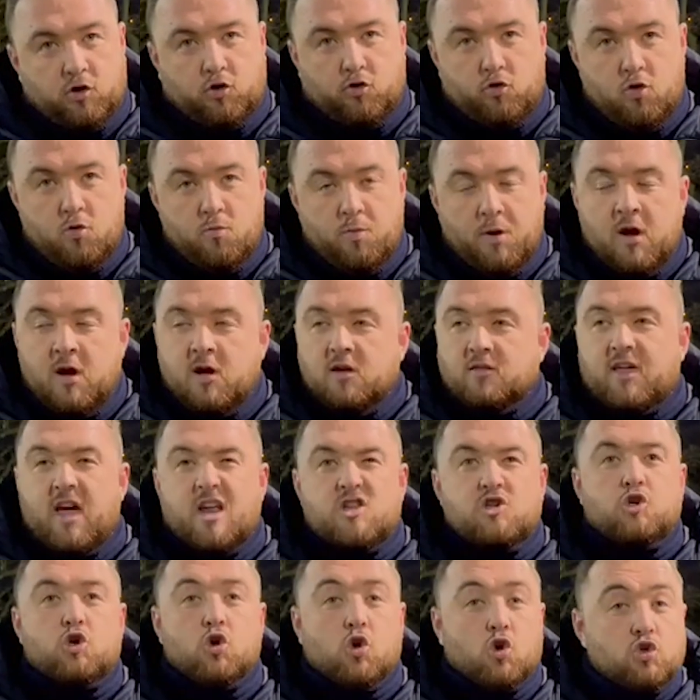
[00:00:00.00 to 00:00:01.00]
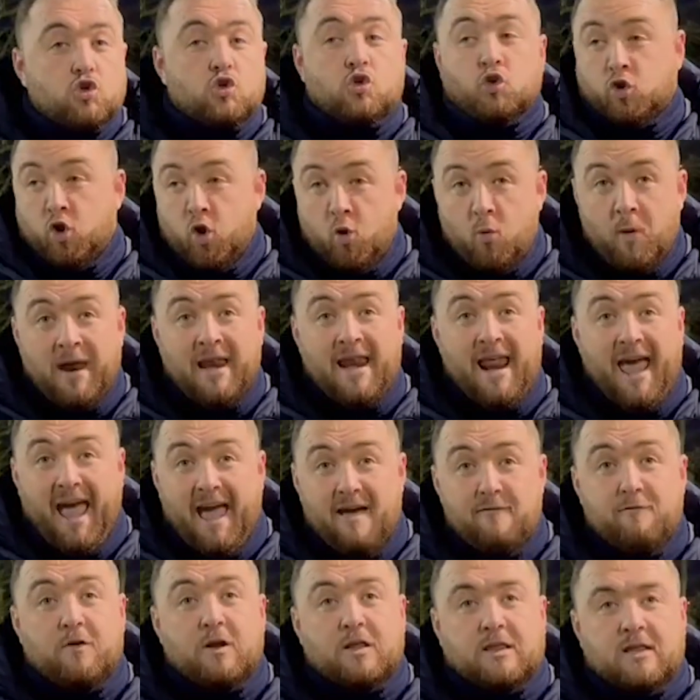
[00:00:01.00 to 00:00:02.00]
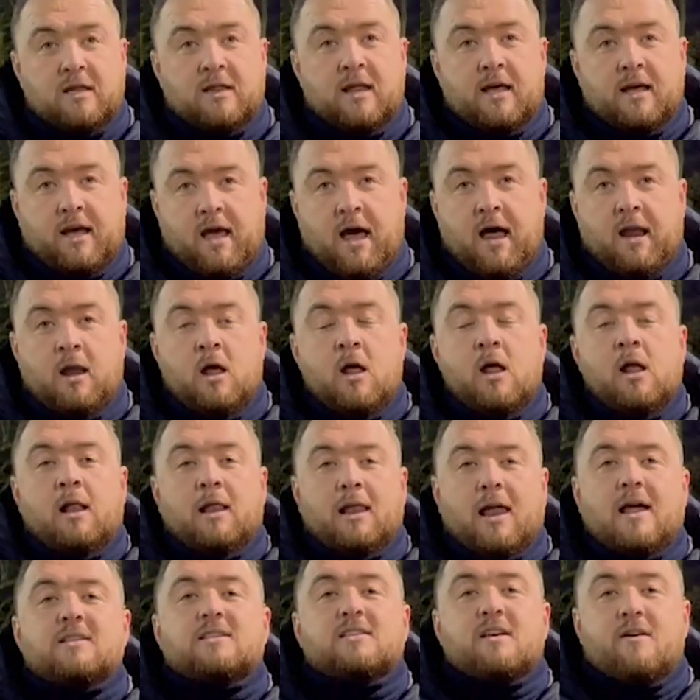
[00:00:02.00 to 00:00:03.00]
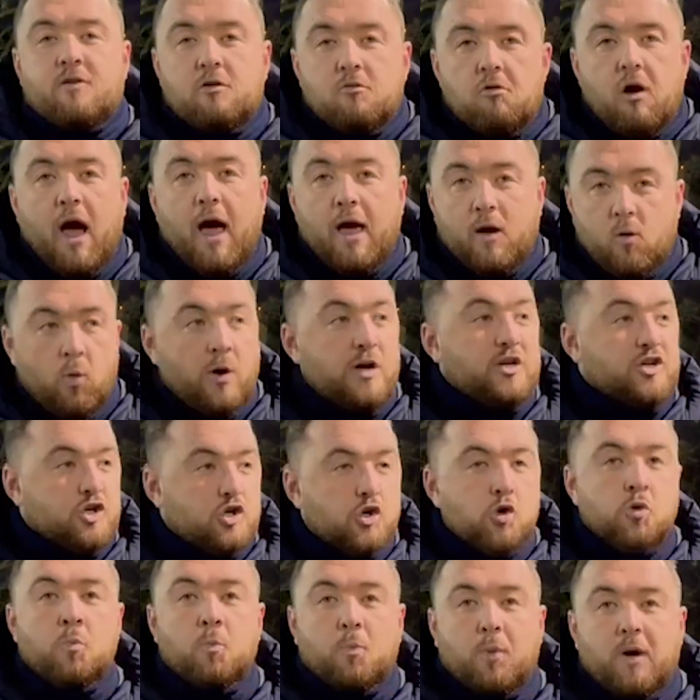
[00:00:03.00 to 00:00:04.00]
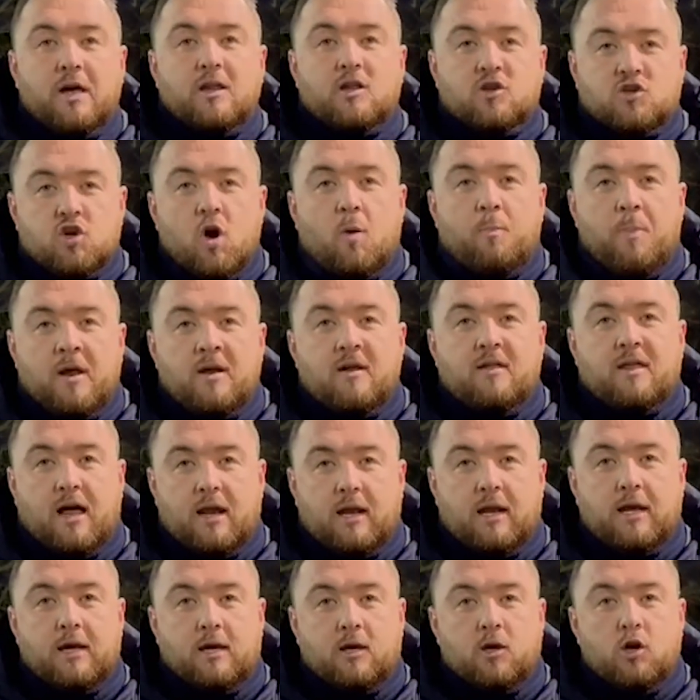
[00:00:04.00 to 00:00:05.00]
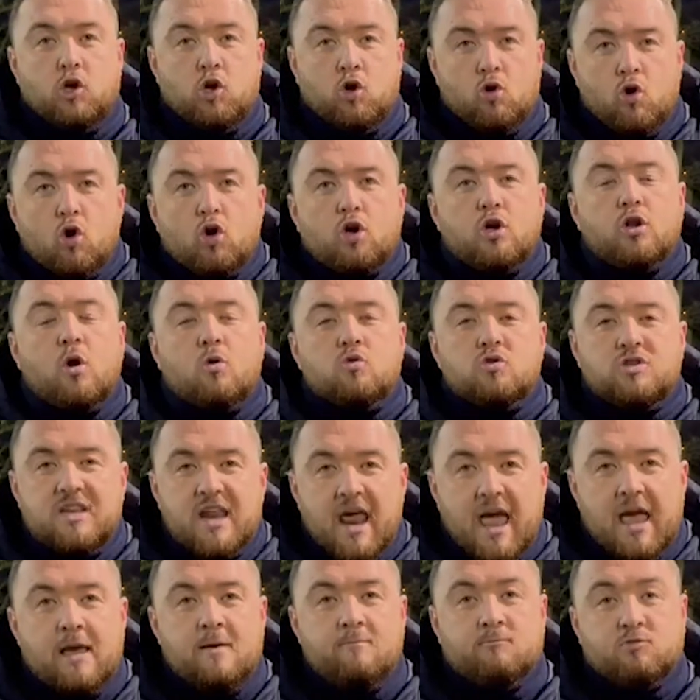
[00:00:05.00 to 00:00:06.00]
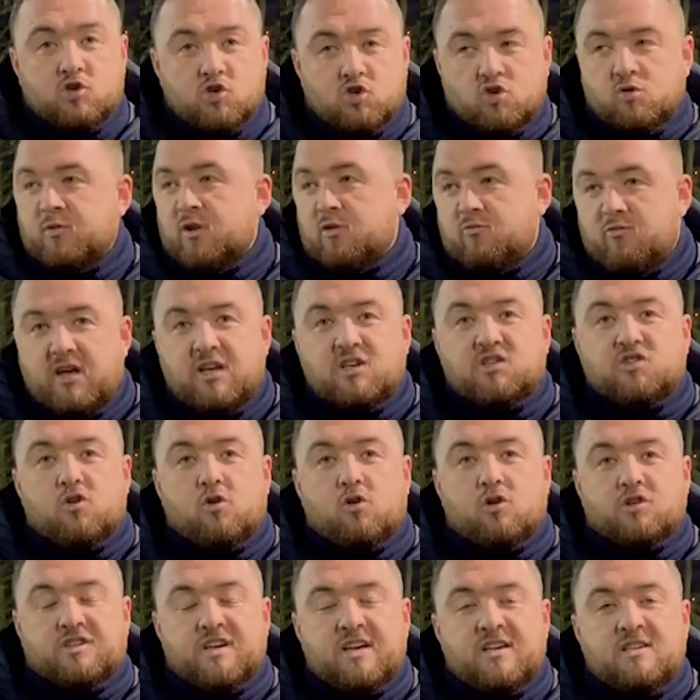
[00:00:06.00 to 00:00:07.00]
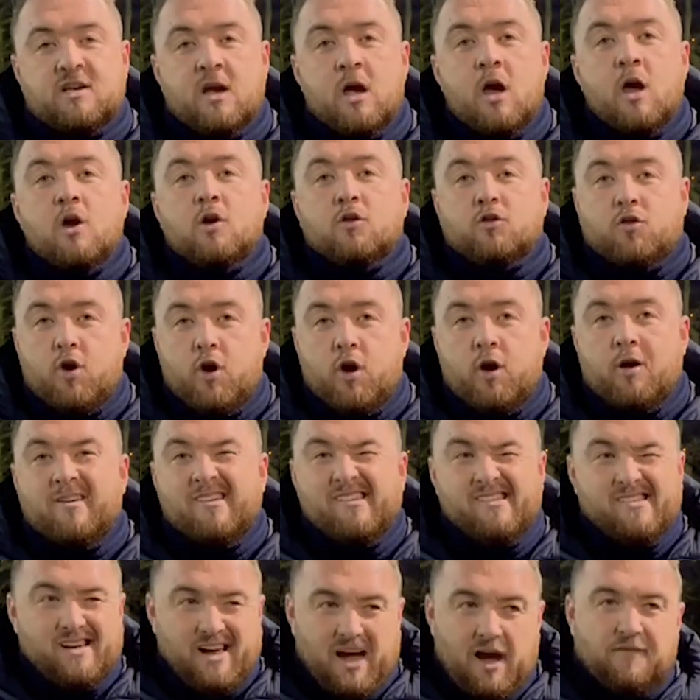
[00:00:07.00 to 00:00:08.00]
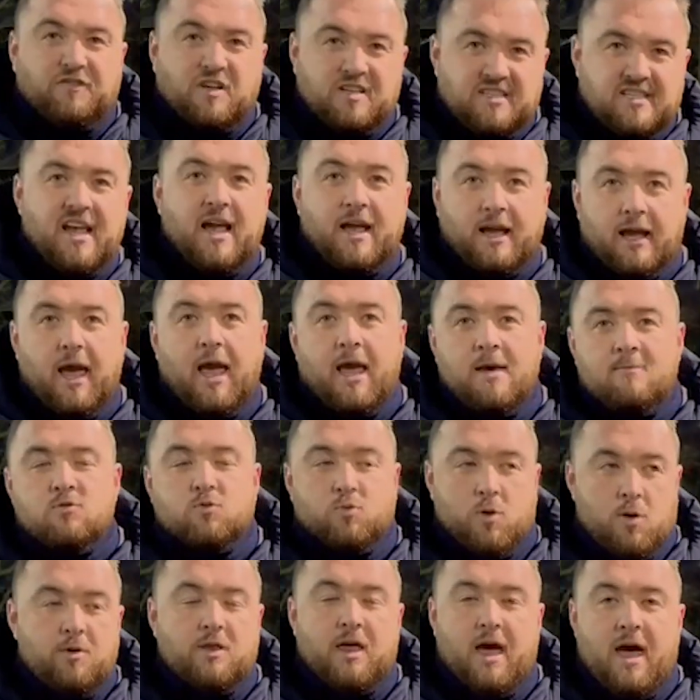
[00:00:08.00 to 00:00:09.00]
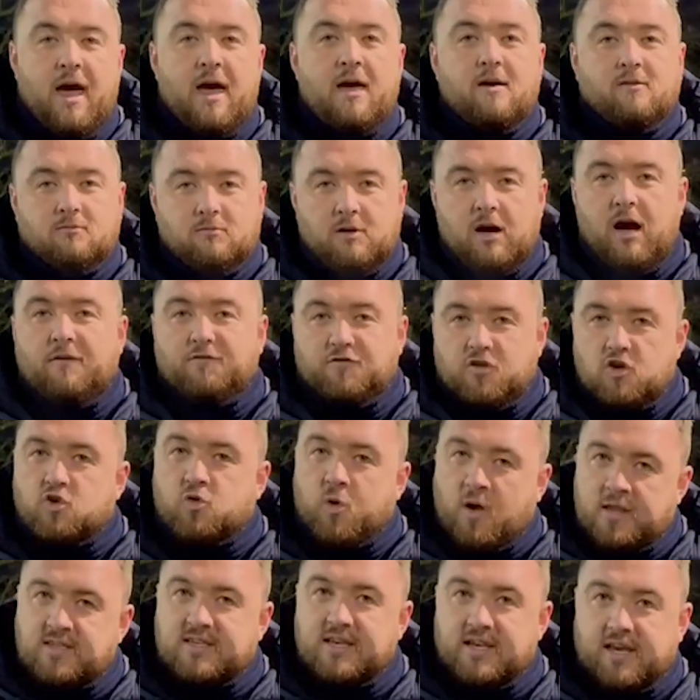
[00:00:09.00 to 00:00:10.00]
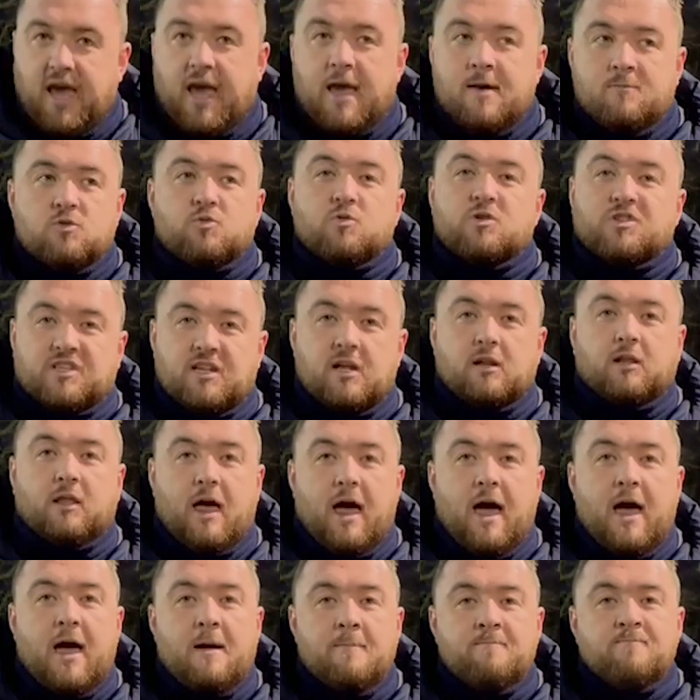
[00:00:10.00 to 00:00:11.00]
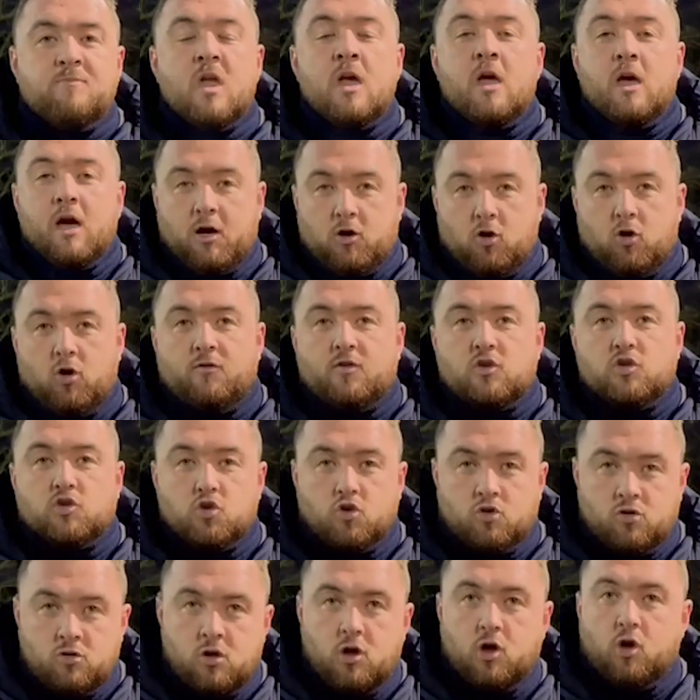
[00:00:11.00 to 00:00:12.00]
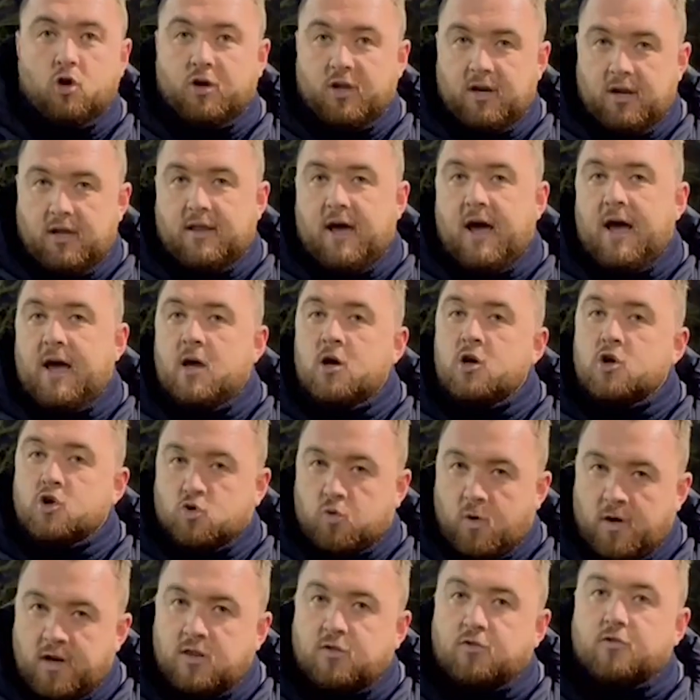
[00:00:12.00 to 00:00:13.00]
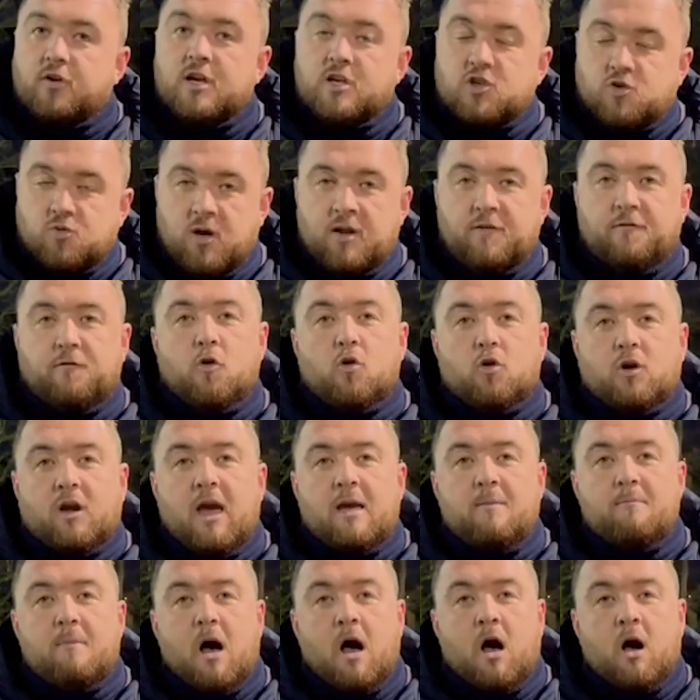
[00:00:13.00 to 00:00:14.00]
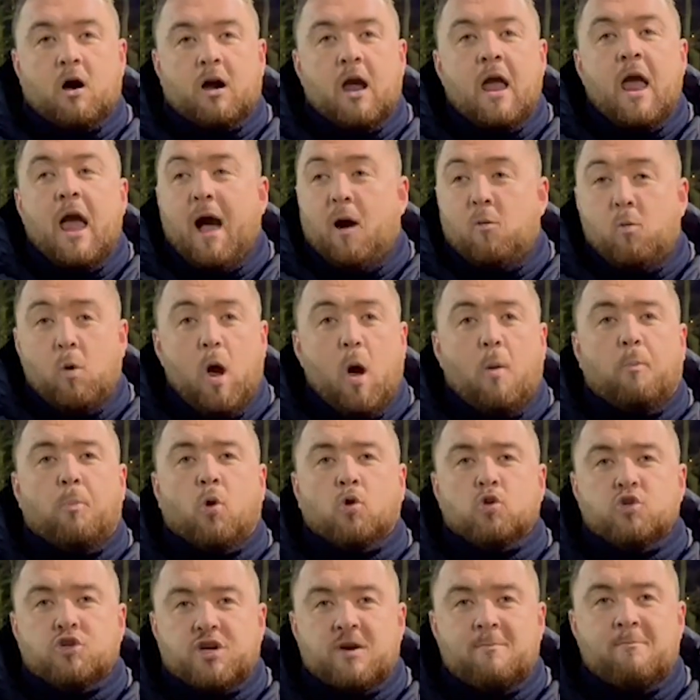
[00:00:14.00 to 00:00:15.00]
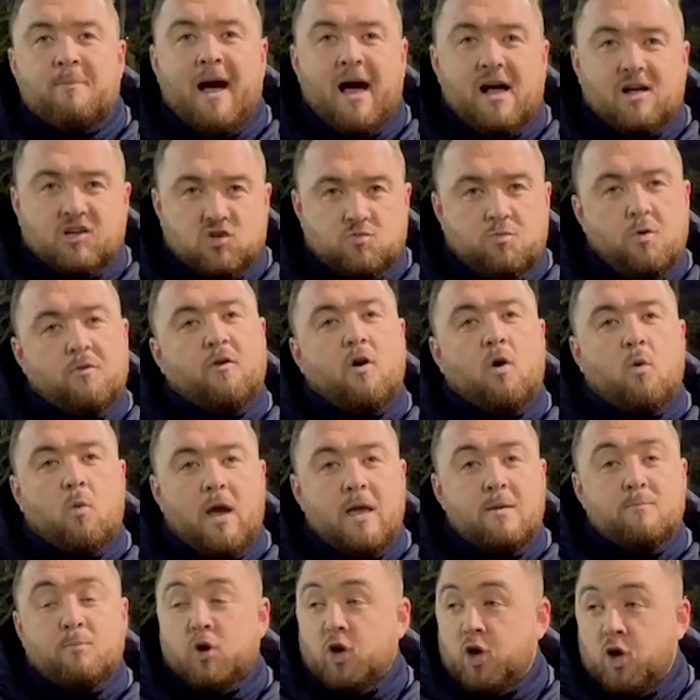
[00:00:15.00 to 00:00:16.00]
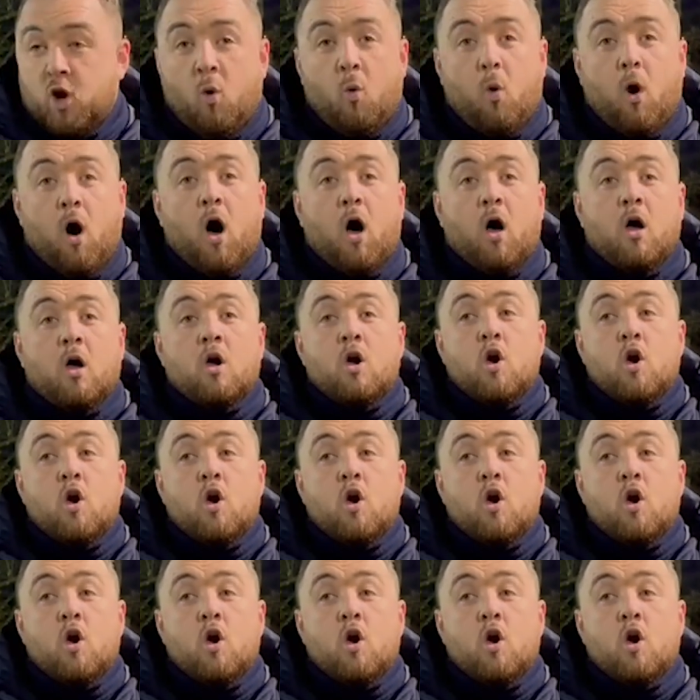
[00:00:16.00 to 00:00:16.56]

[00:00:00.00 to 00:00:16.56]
a group. They're just doing everything they can. Let's have it right. We shouldn't be at the top end of that league. You look at those names and some of the resources that after 10 games we were there, after 20 games we're still there, and all of a sudden you're looking at that 23, 24 game mark, and we are punching miles above our weight. But you know what?